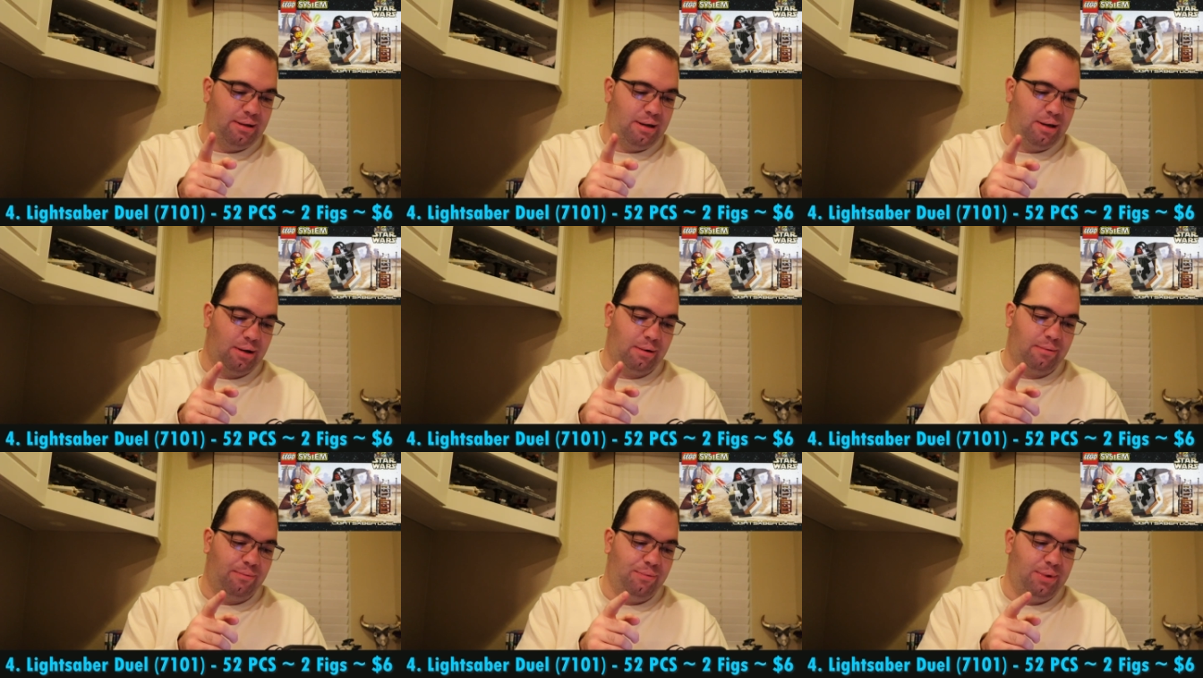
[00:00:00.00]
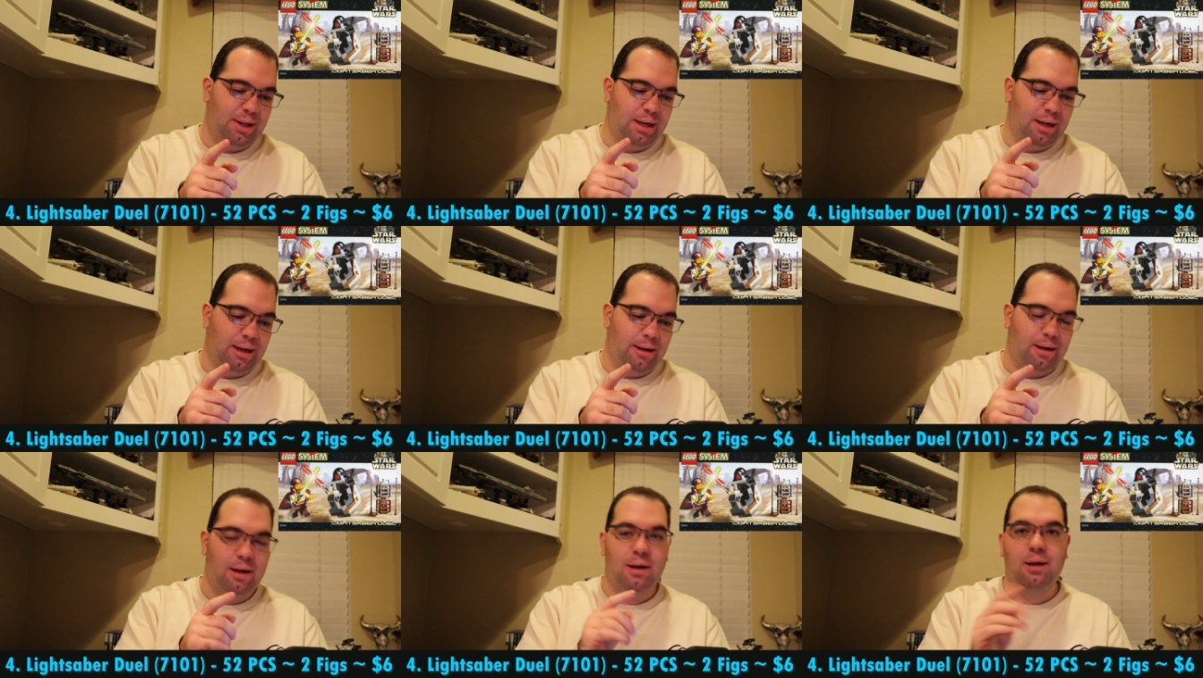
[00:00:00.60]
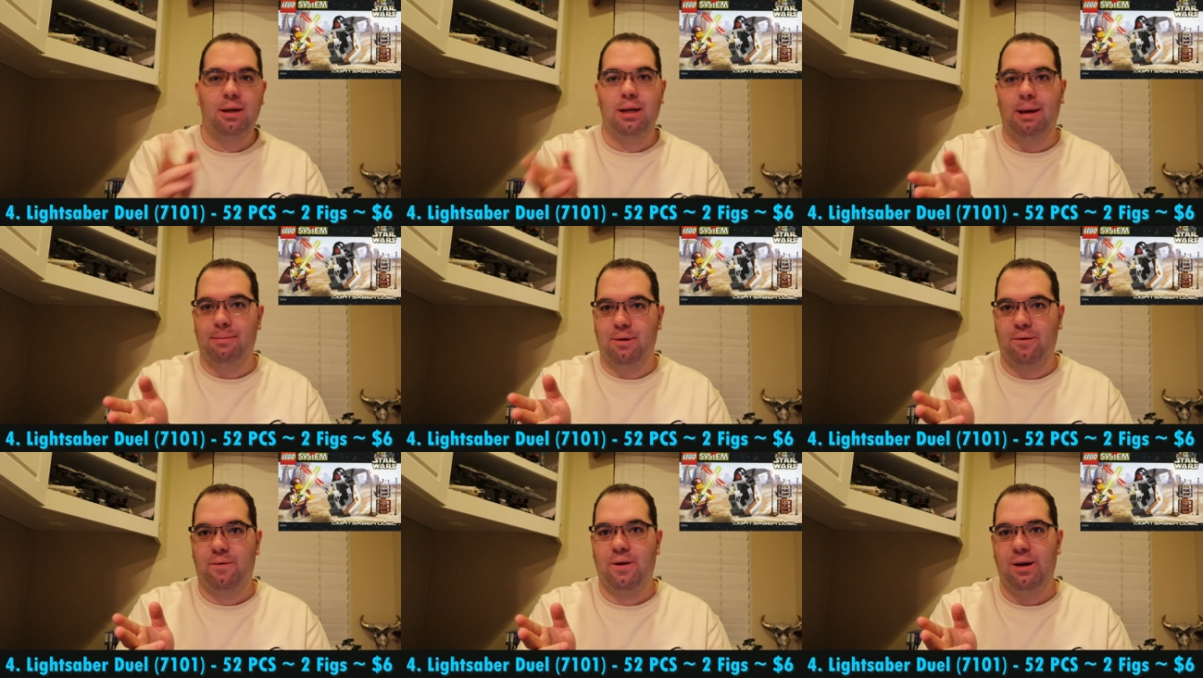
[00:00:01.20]
Or,
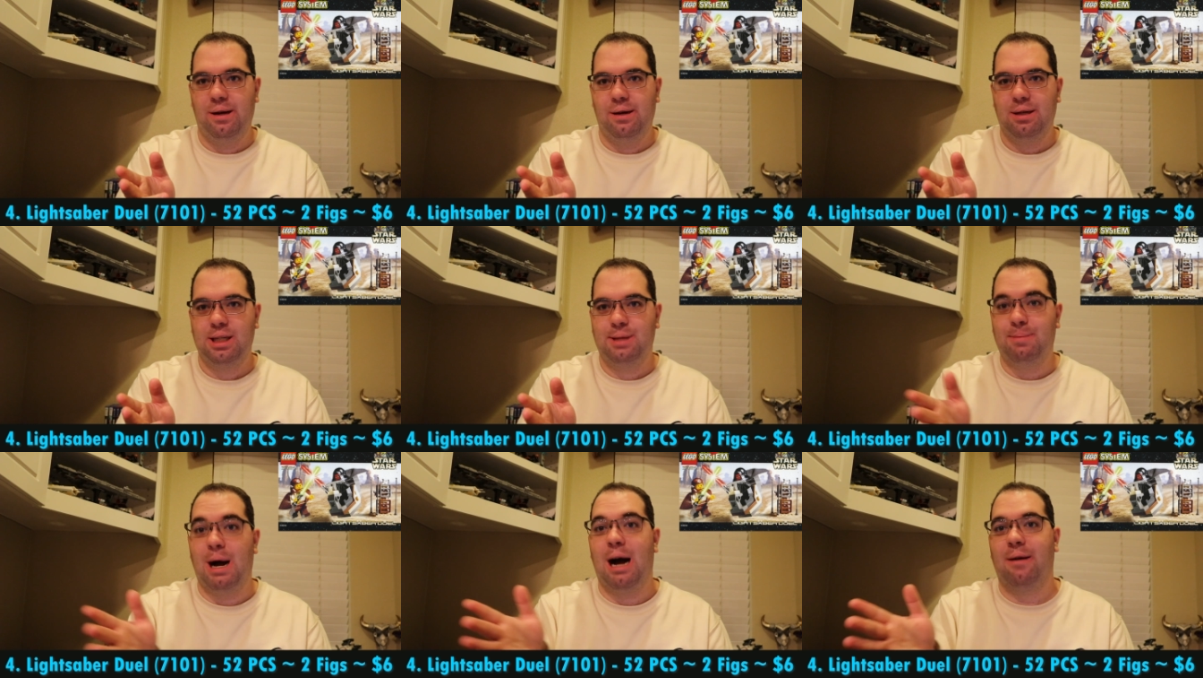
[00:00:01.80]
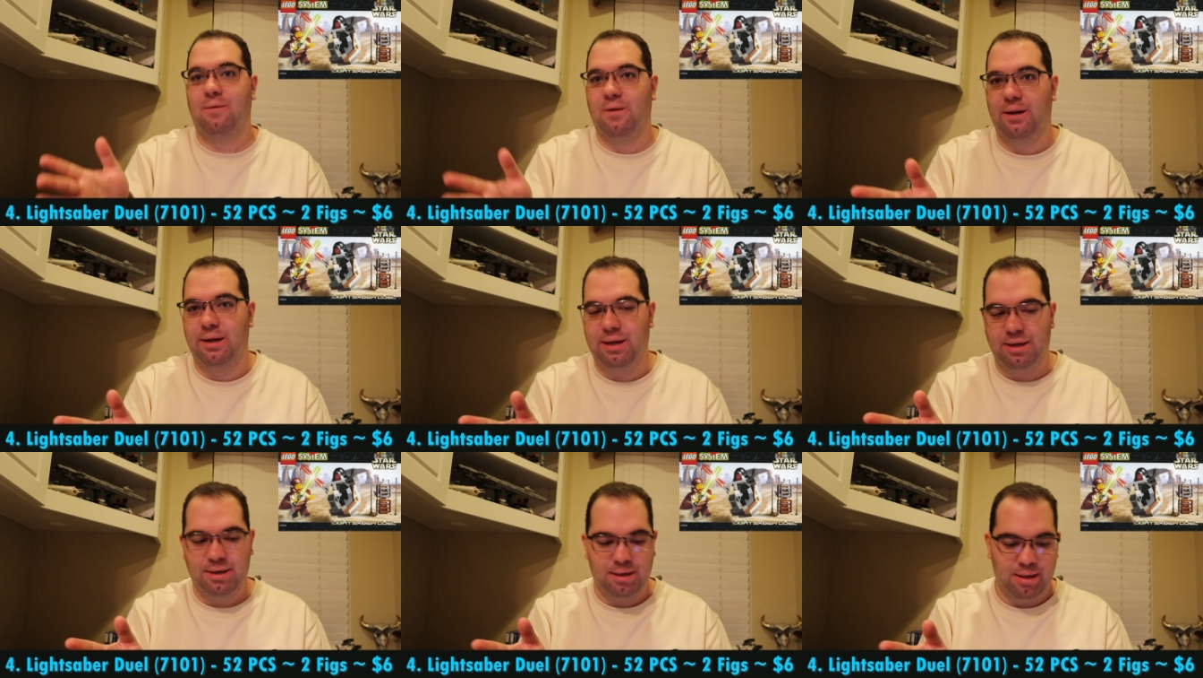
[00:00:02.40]
number free. Spot free.